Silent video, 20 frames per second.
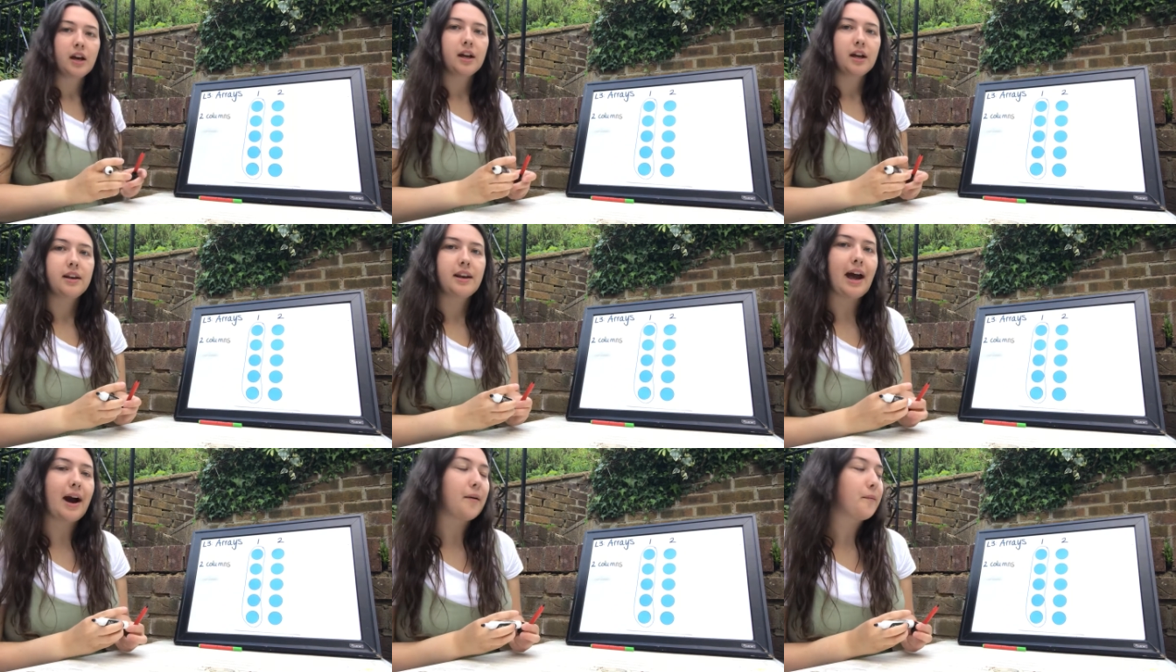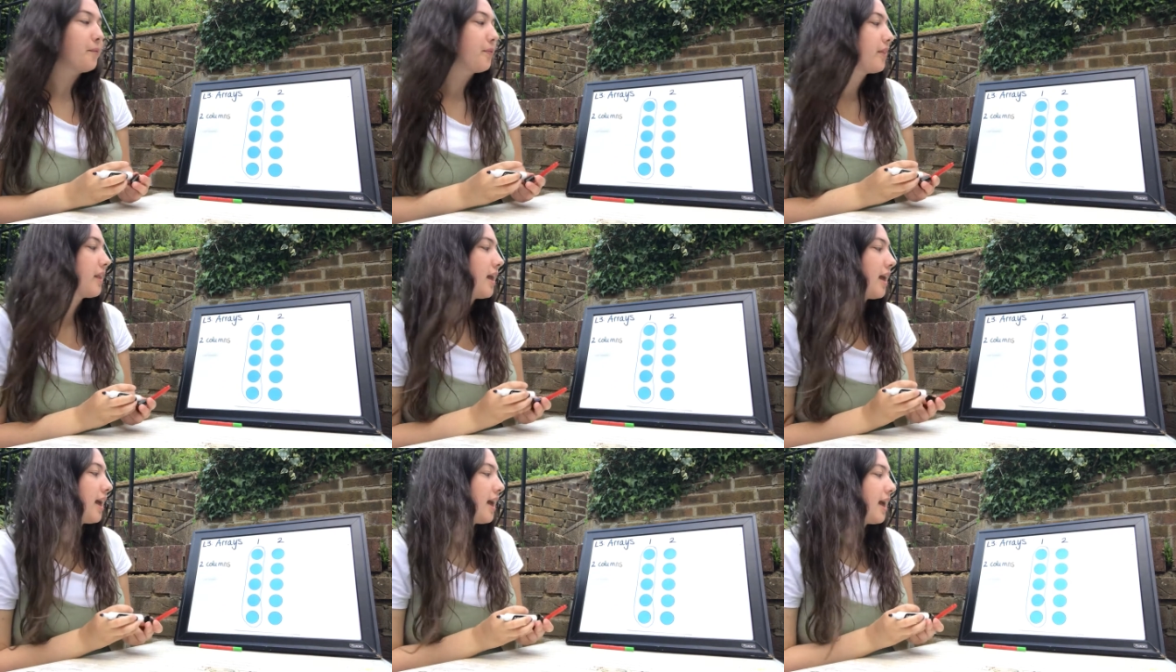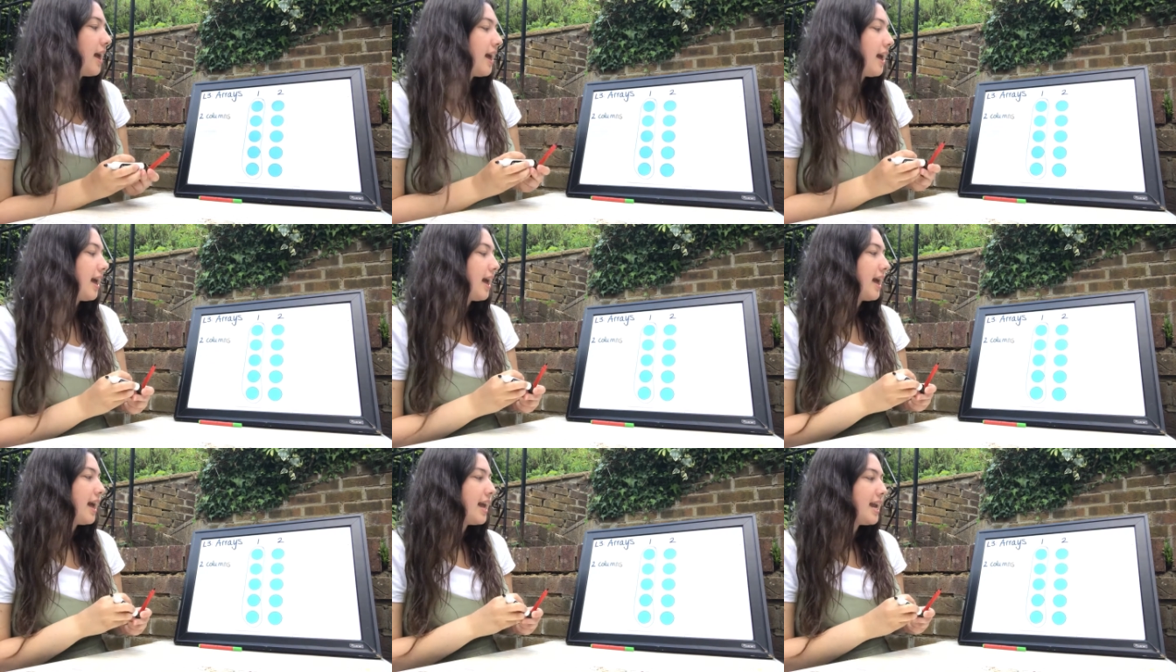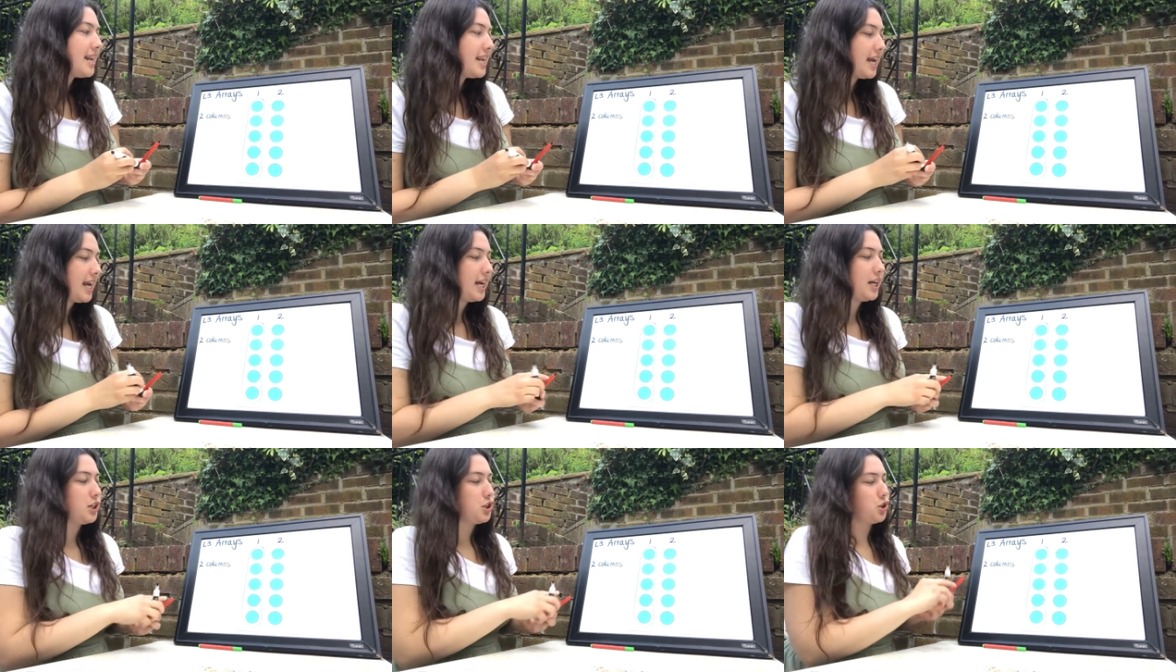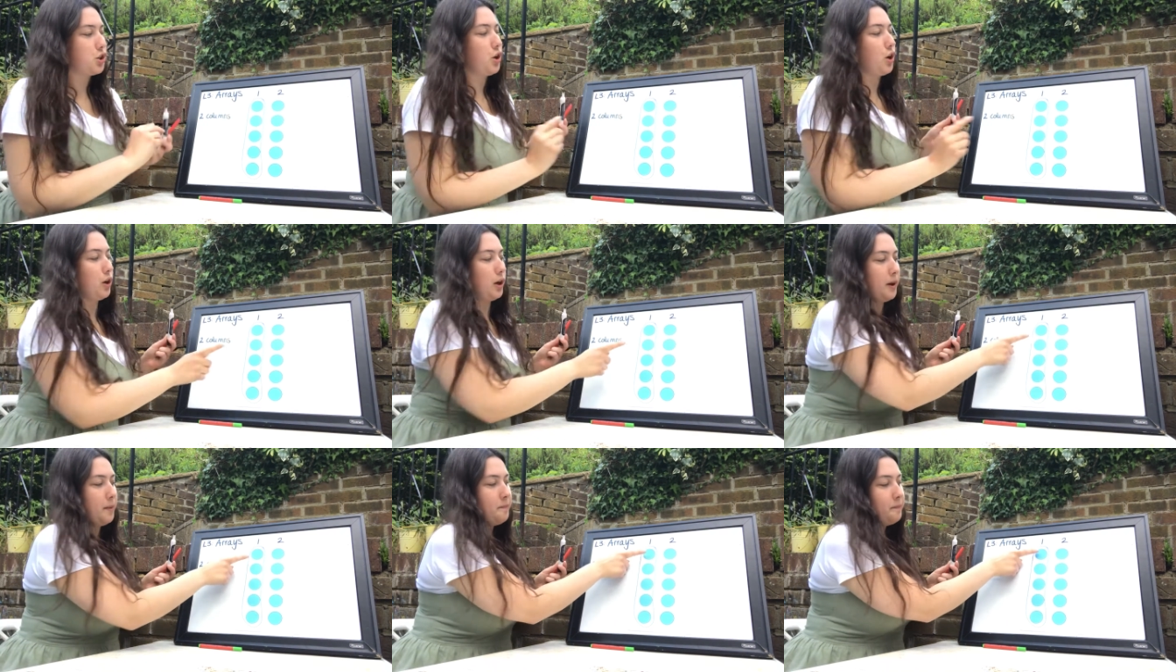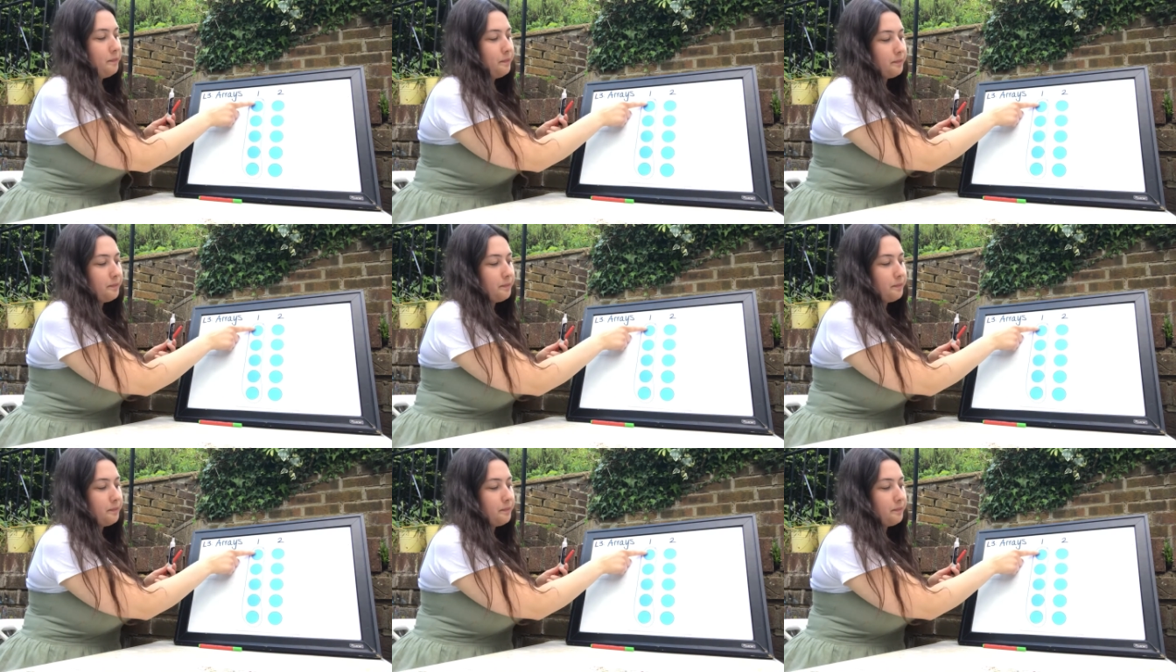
Now, in each column,